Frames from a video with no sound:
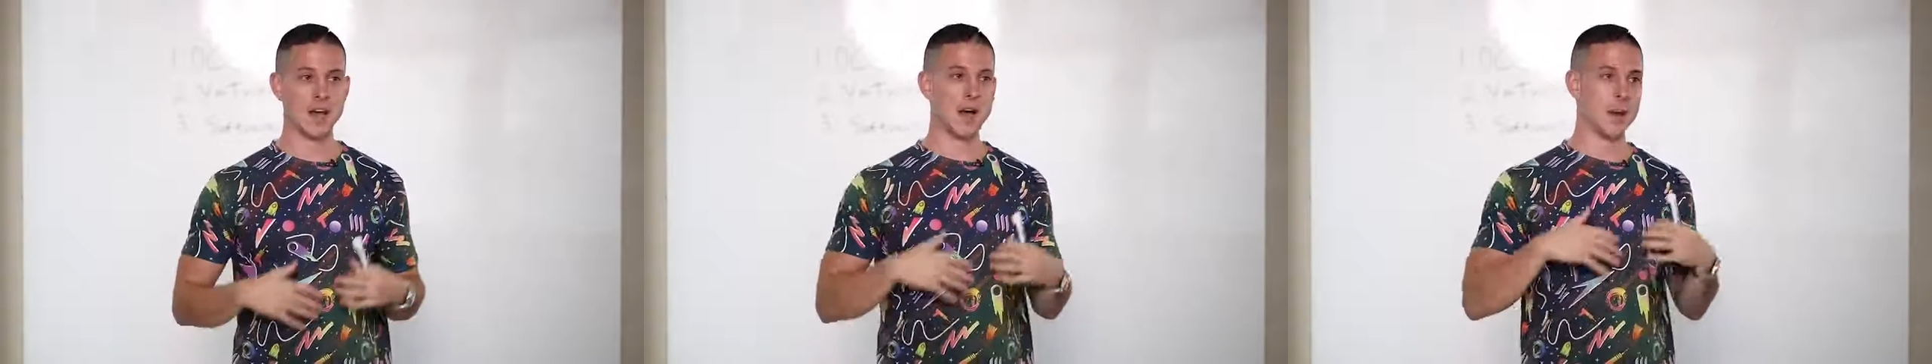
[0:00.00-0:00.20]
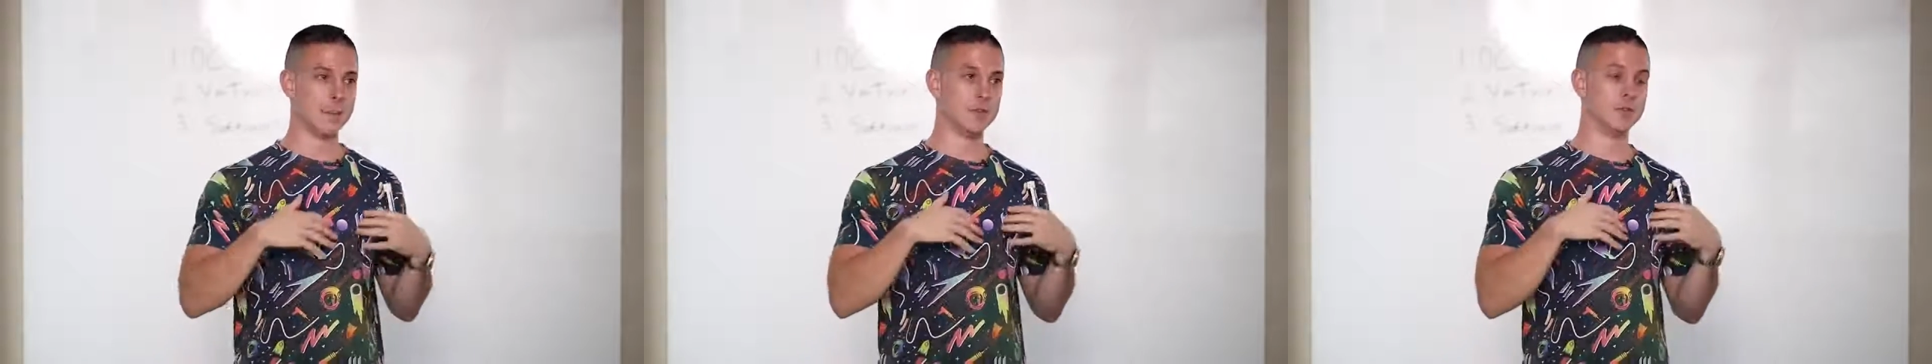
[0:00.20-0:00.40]

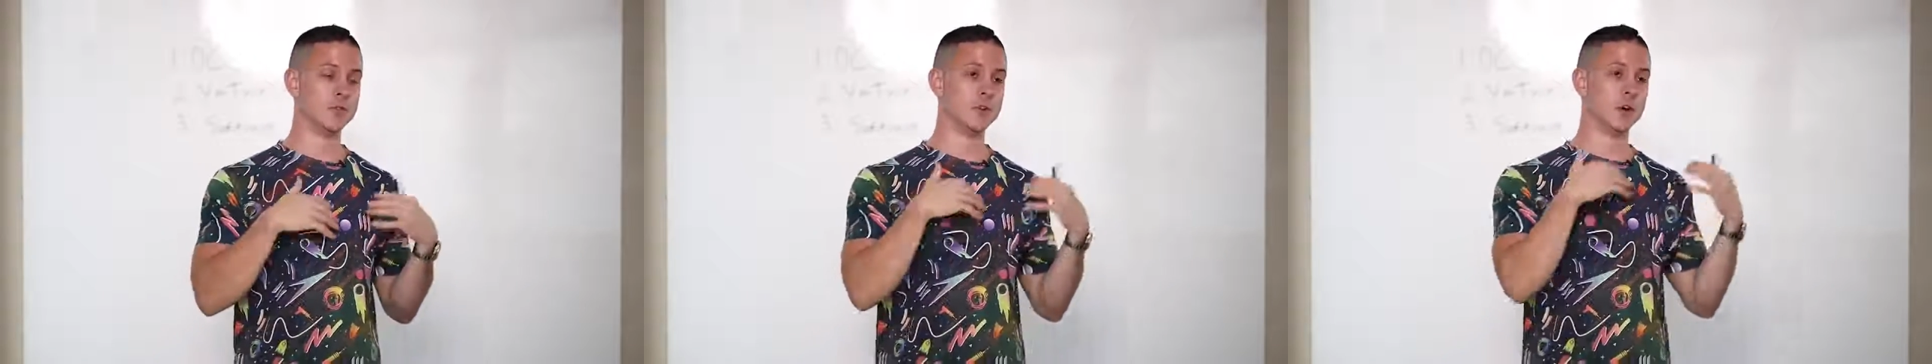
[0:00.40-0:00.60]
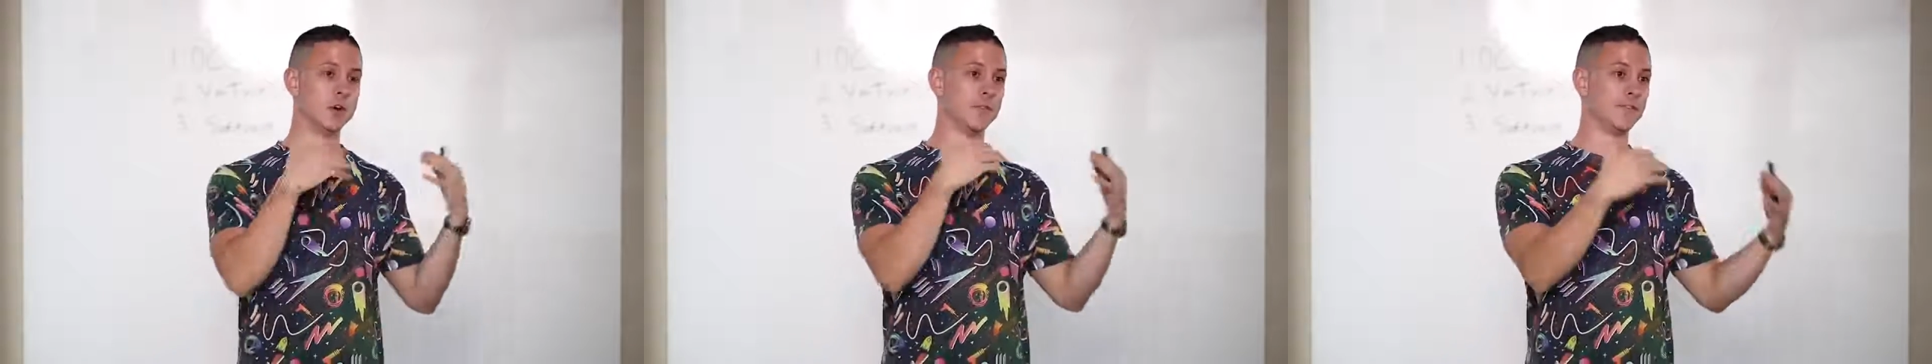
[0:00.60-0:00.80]
if you
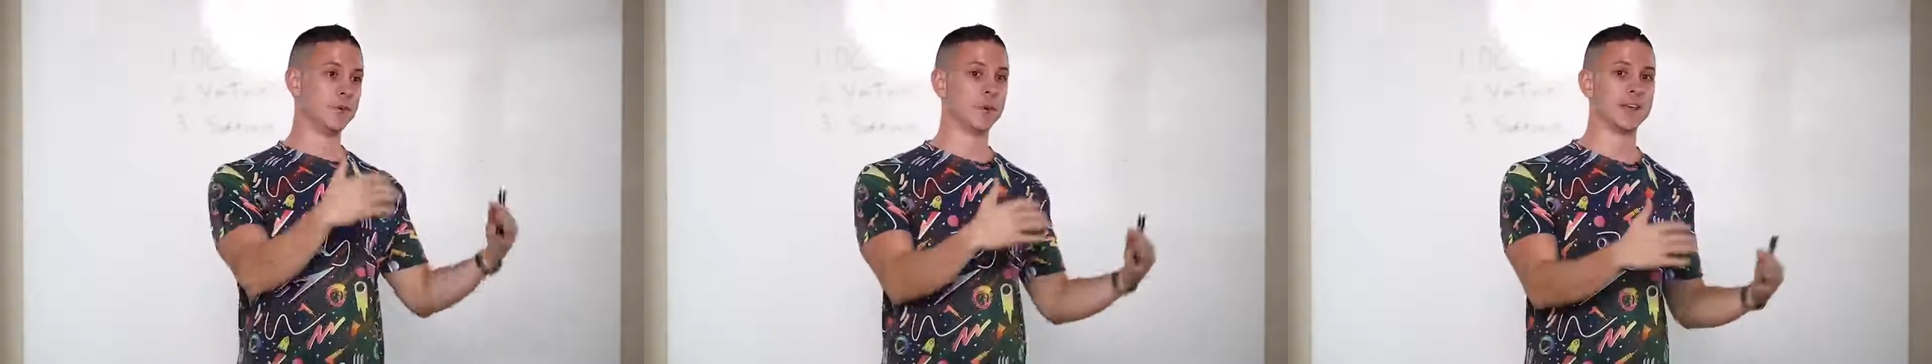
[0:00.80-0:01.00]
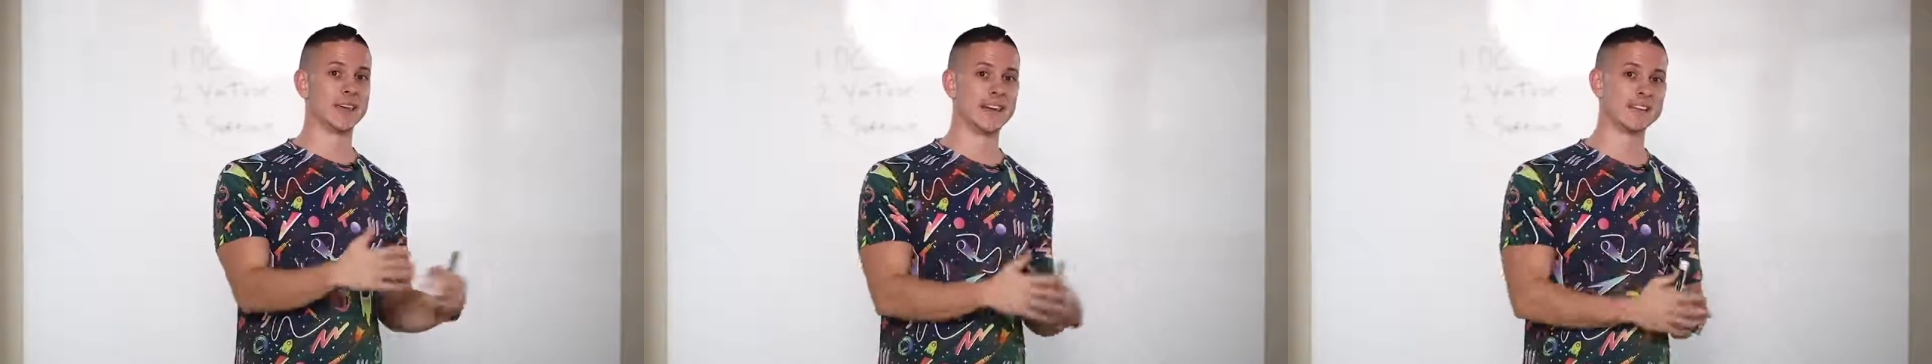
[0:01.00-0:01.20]
don't, if you
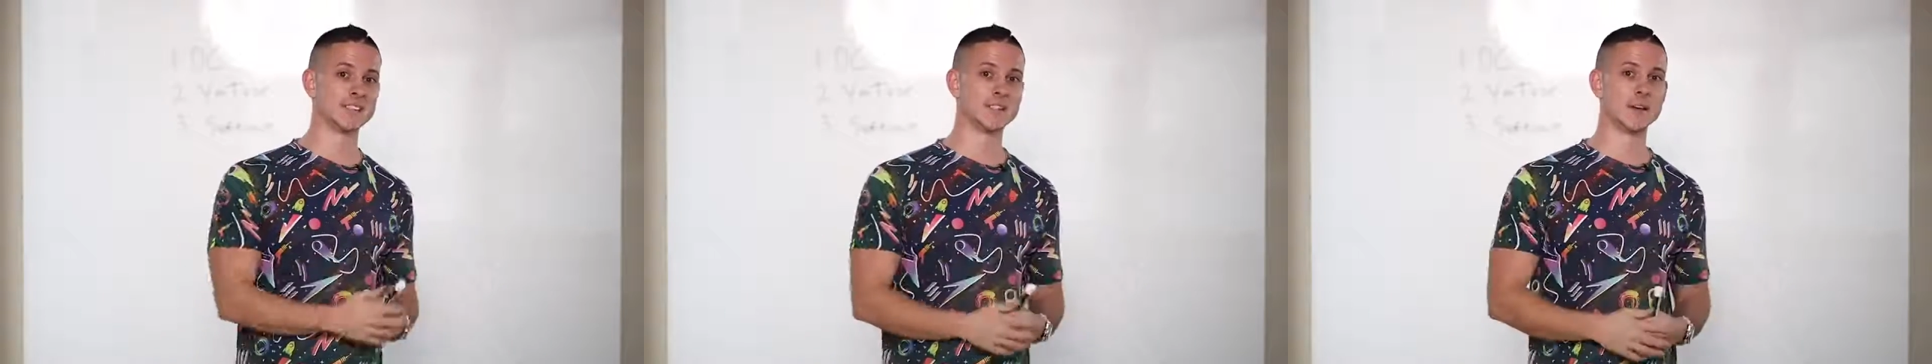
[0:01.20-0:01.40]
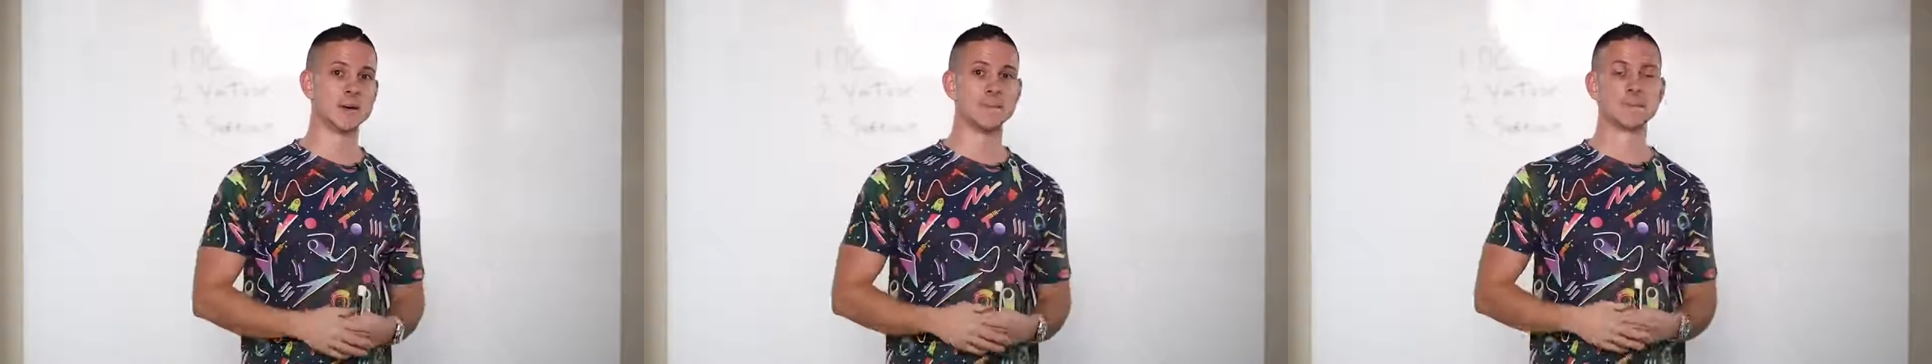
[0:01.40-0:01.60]
want to get
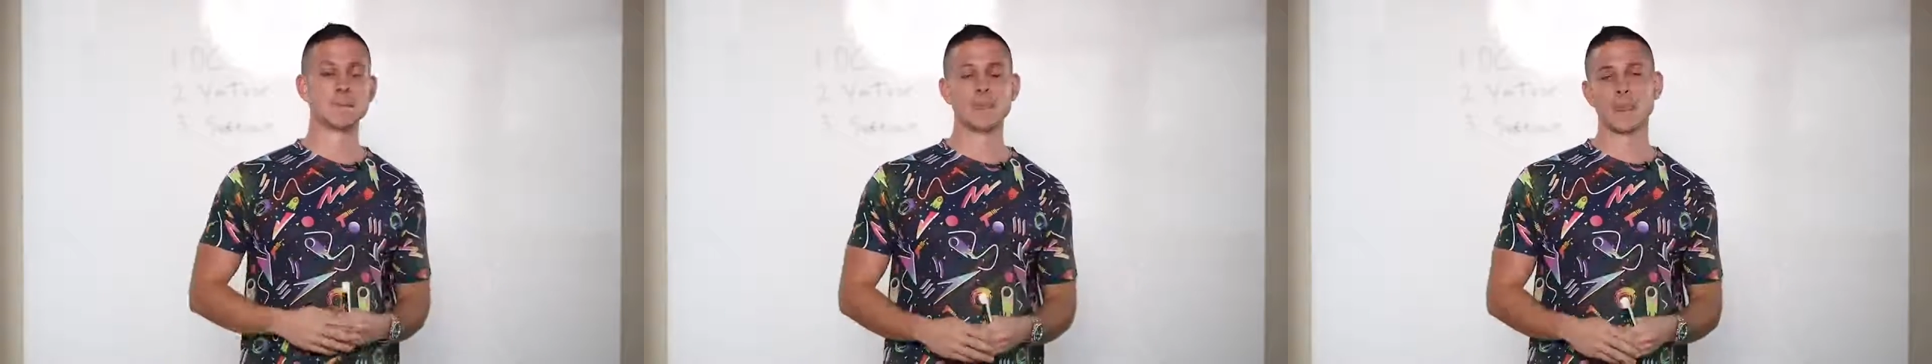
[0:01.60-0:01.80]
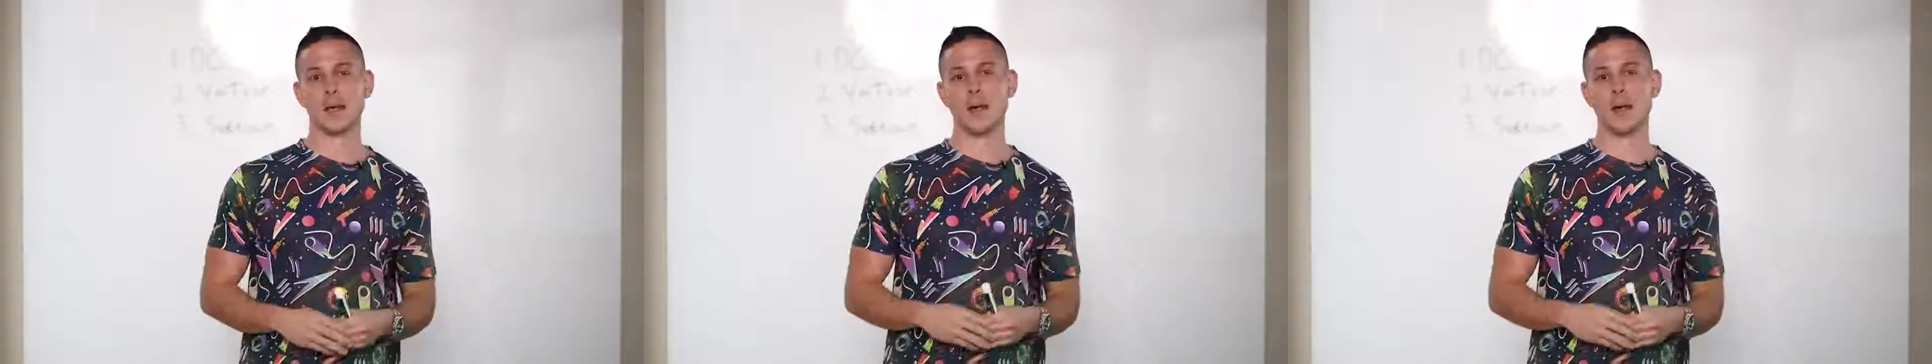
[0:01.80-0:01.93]
some,